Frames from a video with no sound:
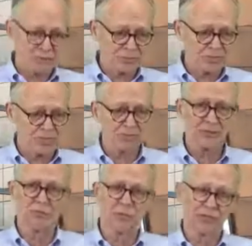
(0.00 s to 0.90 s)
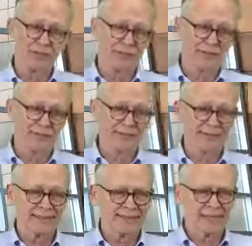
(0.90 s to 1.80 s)
which becomes important in
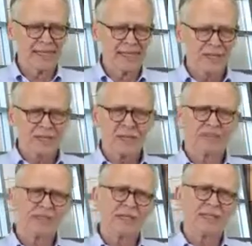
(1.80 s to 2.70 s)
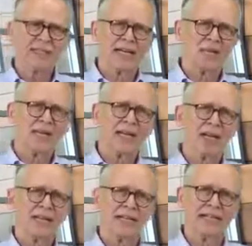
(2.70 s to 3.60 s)
devices. The third is how we
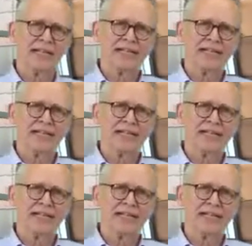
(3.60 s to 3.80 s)
calculate the